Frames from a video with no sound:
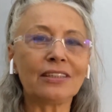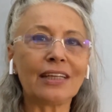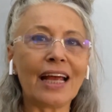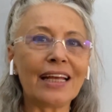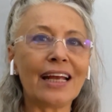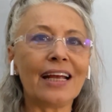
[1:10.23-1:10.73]

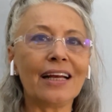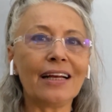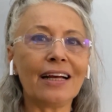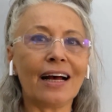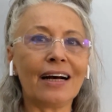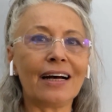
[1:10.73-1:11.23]

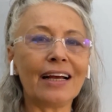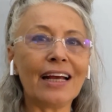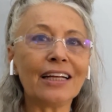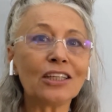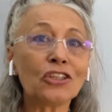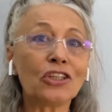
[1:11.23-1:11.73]
taking uh,
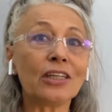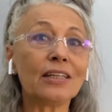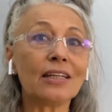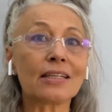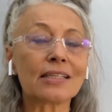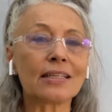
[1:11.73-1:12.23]
energy
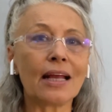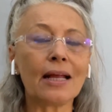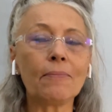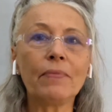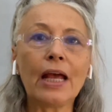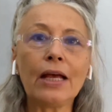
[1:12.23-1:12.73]
that's
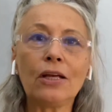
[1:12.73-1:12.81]
saying,